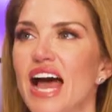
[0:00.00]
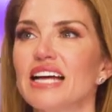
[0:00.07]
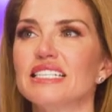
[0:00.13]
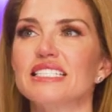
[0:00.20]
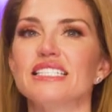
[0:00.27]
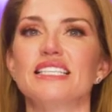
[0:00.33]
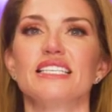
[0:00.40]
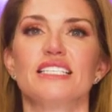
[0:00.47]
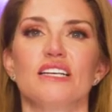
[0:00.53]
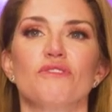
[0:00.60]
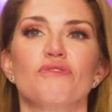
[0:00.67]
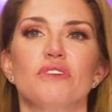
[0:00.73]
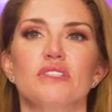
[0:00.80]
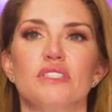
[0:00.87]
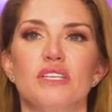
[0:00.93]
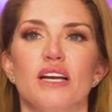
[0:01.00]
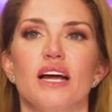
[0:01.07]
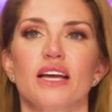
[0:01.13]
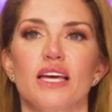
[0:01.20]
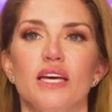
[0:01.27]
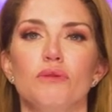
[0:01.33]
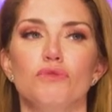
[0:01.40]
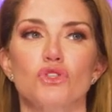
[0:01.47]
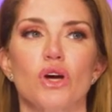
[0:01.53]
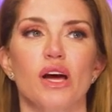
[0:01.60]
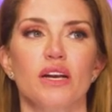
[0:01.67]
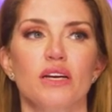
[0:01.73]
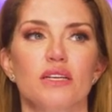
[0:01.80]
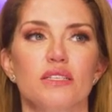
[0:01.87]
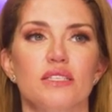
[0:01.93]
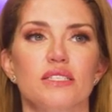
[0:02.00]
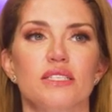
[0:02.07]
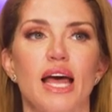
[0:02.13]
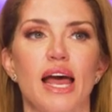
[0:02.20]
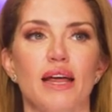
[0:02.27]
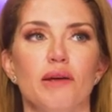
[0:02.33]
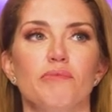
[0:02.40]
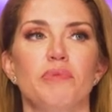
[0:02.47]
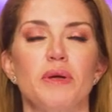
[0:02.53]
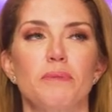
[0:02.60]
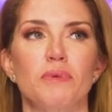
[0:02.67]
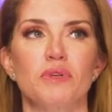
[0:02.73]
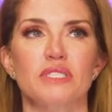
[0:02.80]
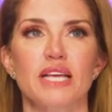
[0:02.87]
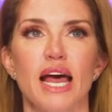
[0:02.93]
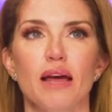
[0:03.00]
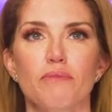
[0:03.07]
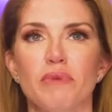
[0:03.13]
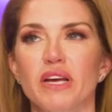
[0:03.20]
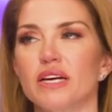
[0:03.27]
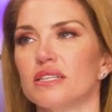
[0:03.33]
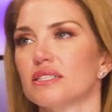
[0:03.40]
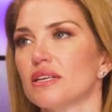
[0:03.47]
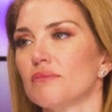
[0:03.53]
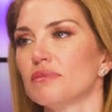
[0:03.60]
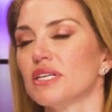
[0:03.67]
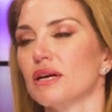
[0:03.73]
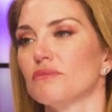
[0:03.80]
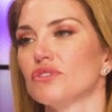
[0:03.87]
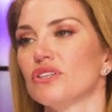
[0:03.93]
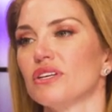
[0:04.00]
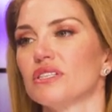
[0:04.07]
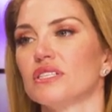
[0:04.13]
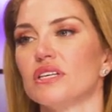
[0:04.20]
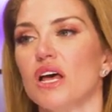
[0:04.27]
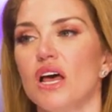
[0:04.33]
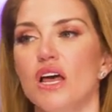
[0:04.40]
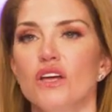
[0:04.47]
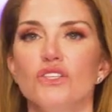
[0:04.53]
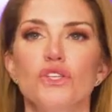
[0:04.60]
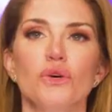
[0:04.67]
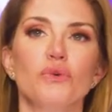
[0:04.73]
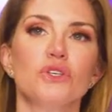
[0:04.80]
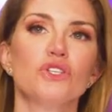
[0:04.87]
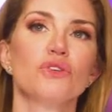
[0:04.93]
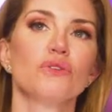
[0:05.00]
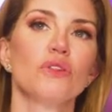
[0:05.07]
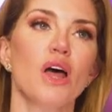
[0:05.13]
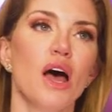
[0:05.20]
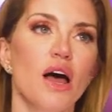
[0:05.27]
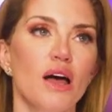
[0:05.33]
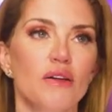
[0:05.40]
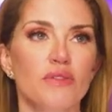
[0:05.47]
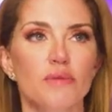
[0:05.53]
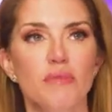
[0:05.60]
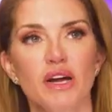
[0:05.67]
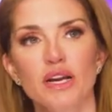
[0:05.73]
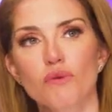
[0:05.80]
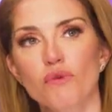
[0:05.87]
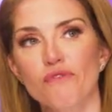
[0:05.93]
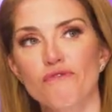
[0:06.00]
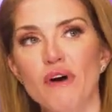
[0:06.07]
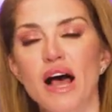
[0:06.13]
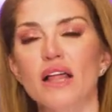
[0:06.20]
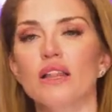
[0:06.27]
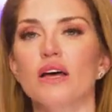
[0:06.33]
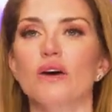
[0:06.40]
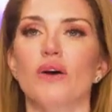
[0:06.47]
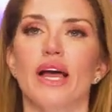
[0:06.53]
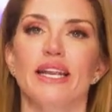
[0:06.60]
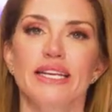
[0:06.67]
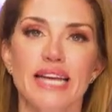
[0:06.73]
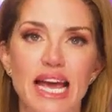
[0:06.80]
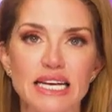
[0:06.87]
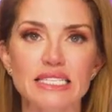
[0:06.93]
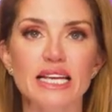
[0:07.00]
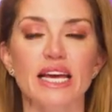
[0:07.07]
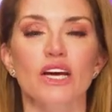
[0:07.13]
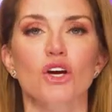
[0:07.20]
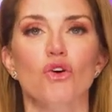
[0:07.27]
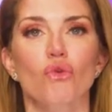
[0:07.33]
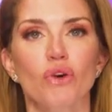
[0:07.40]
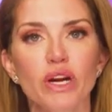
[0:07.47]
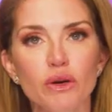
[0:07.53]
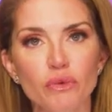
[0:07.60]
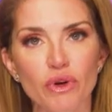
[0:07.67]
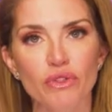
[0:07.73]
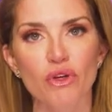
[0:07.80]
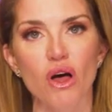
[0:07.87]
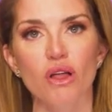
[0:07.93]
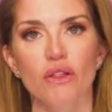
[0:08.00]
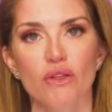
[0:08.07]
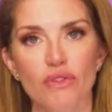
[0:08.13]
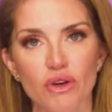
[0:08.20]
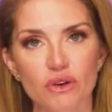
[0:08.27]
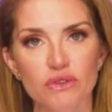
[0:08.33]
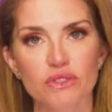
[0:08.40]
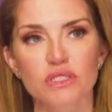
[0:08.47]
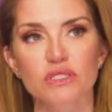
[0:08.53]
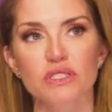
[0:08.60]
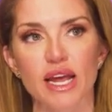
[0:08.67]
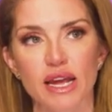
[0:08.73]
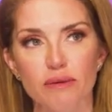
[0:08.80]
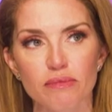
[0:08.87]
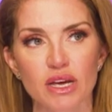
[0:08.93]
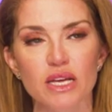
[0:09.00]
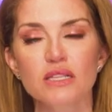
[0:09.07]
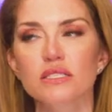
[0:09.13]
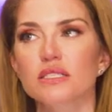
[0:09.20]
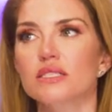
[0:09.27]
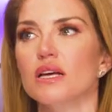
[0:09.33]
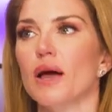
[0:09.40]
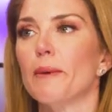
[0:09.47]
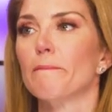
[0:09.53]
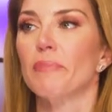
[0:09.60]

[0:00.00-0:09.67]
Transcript: that's the difference that I keep trying to set in people's head because sometimes it's do what you love, the money will follow. And yes, I agree with all of those statements.